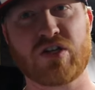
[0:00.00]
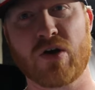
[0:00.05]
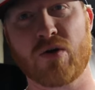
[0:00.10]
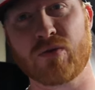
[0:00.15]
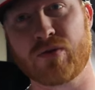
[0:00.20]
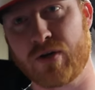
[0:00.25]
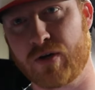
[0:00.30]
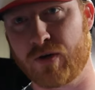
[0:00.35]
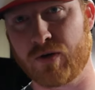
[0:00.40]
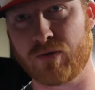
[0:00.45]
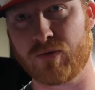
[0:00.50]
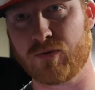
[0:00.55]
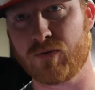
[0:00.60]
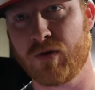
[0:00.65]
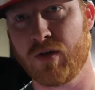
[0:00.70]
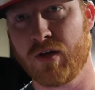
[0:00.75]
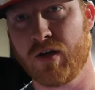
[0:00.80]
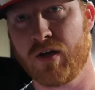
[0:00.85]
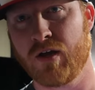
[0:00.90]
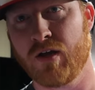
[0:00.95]
don't know
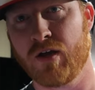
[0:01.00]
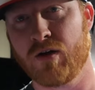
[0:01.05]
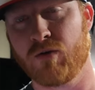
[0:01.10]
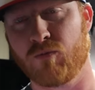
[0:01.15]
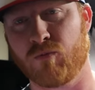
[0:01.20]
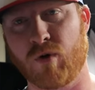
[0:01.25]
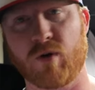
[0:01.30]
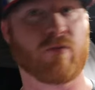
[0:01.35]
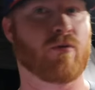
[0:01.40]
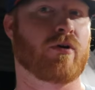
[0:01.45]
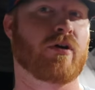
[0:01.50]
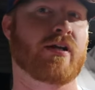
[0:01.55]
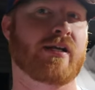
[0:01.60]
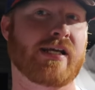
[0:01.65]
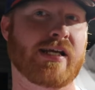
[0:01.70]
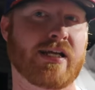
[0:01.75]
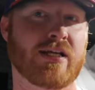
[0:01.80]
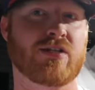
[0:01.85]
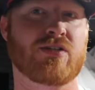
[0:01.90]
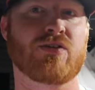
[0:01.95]
what we're going to
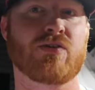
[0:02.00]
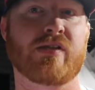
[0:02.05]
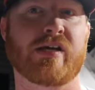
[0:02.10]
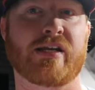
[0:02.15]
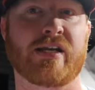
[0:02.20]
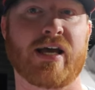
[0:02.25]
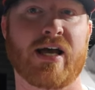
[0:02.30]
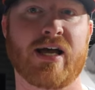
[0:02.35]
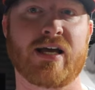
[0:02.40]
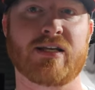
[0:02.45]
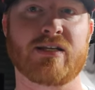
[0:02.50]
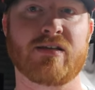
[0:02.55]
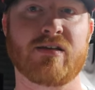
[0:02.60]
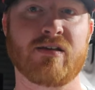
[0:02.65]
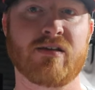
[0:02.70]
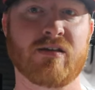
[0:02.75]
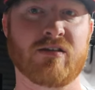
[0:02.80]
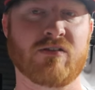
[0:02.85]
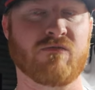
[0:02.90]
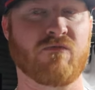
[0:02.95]
get into that night.
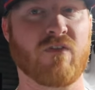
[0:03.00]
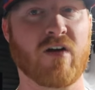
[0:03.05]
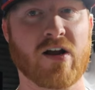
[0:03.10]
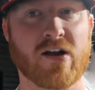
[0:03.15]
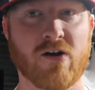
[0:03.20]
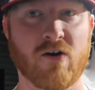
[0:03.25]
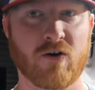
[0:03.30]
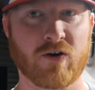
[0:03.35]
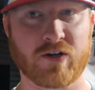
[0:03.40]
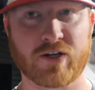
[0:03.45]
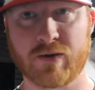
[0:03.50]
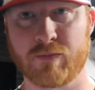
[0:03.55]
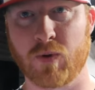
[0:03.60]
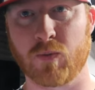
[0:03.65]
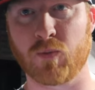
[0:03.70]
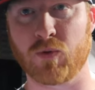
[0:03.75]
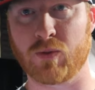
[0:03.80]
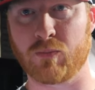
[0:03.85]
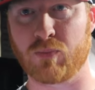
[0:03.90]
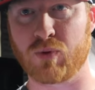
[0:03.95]
It's very hard to come
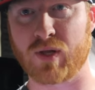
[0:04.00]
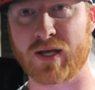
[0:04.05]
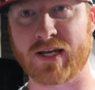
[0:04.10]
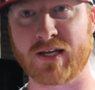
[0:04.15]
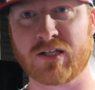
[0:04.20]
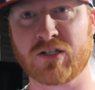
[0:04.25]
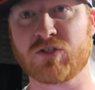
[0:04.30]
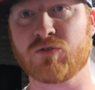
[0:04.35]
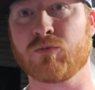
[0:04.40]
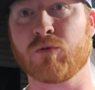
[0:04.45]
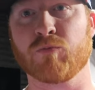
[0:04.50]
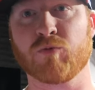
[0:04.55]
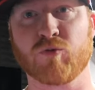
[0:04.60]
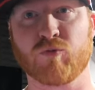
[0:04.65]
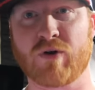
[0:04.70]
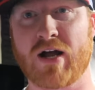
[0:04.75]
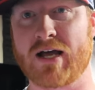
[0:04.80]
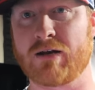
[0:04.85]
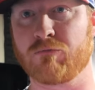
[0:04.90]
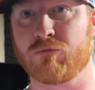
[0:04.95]
up with a plan, so when we're
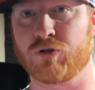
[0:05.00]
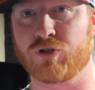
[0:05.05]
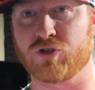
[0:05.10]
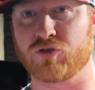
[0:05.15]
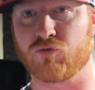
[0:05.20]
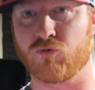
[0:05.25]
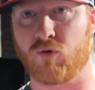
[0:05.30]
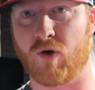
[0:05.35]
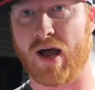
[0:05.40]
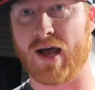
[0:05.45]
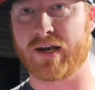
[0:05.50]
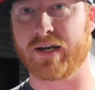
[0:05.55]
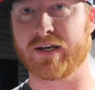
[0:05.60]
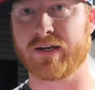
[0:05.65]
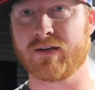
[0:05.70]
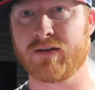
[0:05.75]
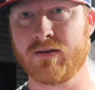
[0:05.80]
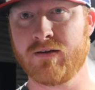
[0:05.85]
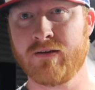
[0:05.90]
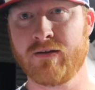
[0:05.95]
riding, we're just
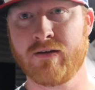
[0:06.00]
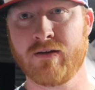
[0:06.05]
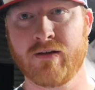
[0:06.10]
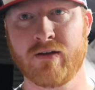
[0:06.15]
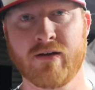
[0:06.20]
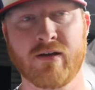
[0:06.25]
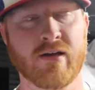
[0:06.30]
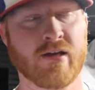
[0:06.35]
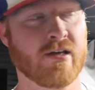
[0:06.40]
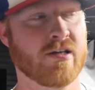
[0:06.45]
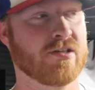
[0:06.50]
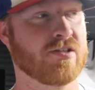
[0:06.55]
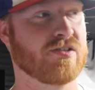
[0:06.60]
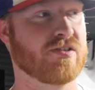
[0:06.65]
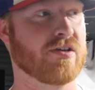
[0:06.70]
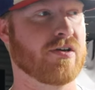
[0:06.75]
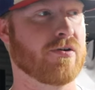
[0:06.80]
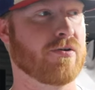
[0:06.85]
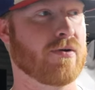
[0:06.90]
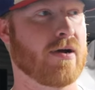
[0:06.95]
riding.
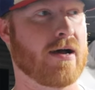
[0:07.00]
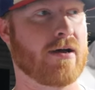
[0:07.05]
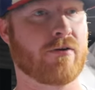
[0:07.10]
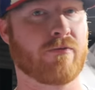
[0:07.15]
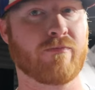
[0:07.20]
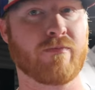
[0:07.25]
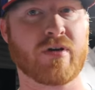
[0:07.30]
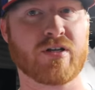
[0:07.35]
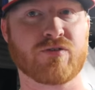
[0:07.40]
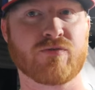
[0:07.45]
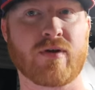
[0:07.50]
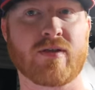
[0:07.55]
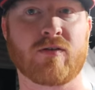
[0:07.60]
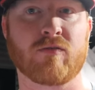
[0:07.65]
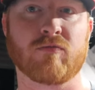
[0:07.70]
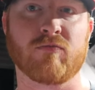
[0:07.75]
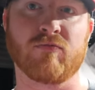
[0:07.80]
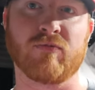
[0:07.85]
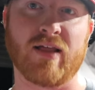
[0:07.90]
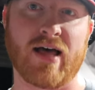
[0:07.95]
So I'd much
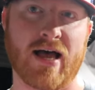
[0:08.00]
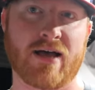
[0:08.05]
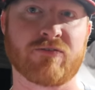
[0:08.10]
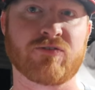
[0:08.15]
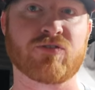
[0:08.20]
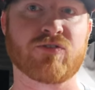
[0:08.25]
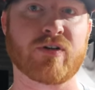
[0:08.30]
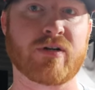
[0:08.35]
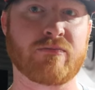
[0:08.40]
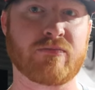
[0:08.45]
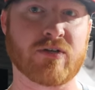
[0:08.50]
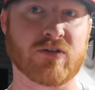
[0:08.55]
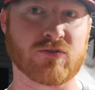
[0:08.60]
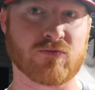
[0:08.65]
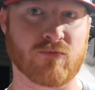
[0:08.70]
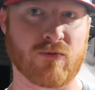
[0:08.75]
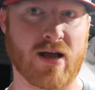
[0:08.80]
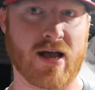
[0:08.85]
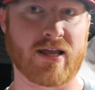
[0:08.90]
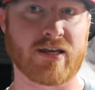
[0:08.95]
rather live stream those
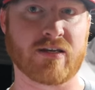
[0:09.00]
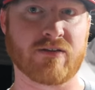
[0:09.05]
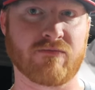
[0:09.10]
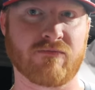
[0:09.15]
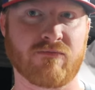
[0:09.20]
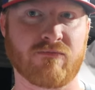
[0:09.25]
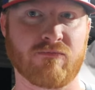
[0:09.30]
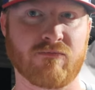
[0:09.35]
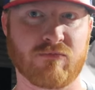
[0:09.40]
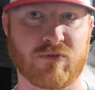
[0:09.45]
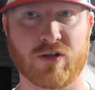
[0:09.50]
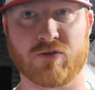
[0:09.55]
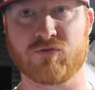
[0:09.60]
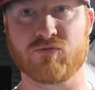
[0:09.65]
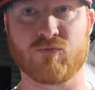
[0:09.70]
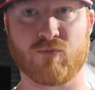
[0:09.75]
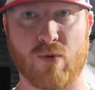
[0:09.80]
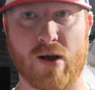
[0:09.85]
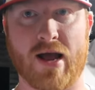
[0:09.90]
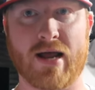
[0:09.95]
scooter
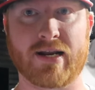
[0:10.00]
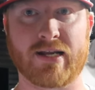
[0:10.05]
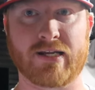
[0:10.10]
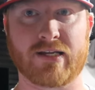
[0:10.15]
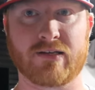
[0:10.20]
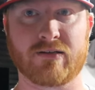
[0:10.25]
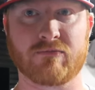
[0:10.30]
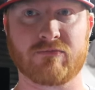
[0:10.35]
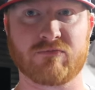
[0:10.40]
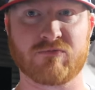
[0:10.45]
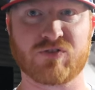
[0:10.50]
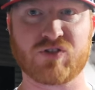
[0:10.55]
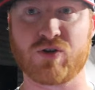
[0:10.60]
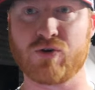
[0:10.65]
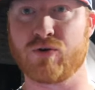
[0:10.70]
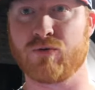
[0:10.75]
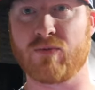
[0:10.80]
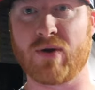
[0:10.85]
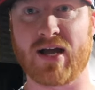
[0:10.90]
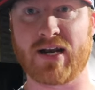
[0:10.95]
riding
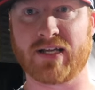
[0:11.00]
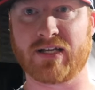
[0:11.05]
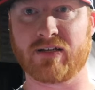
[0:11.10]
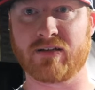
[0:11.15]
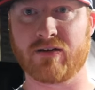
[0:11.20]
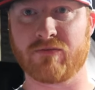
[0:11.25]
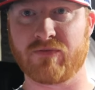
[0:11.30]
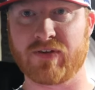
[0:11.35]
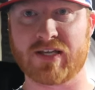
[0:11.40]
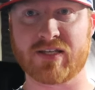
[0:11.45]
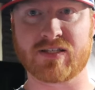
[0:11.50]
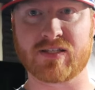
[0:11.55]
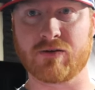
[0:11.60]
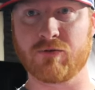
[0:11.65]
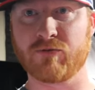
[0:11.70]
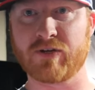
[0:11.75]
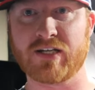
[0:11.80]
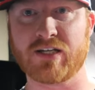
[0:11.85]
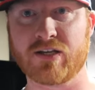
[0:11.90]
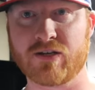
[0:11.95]
events
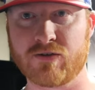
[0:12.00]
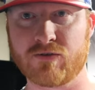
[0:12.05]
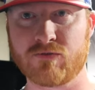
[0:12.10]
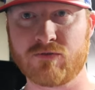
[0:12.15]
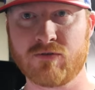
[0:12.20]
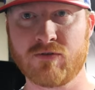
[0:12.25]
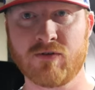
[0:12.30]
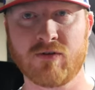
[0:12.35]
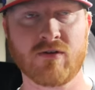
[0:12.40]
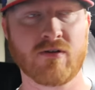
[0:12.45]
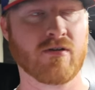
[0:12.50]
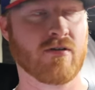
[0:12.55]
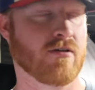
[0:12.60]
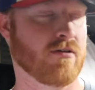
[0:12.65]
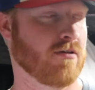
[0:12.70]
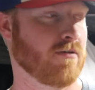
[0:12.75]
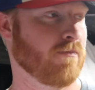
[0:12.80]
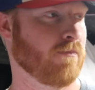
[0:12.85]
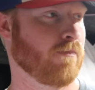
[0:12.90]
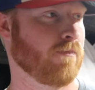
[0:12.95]
that we do,
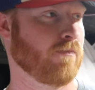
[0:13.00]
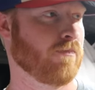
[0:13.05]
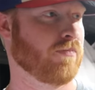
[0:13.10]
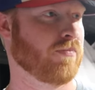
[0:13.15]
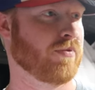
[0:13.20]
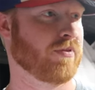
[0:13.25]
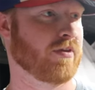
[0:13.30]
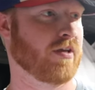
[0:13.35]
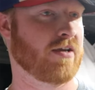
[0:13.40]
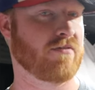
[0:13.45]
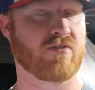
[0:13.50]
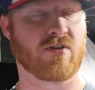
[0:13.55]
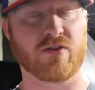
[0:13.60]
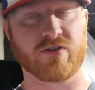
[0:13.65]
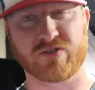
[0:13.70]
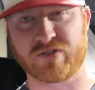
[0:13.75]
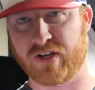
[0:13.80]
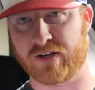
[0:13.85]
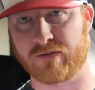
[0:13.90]
even though there's